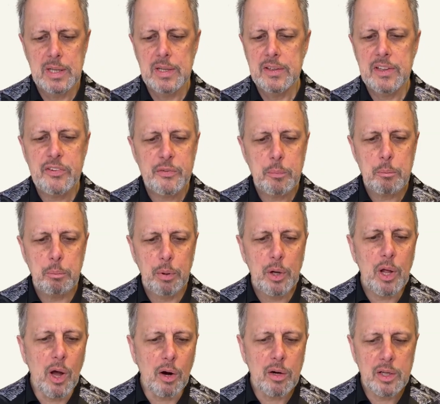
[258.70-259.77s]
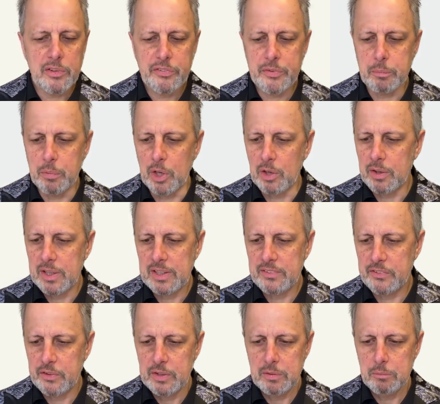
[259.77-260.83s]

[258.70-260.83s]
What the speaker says: This block, custom block, it's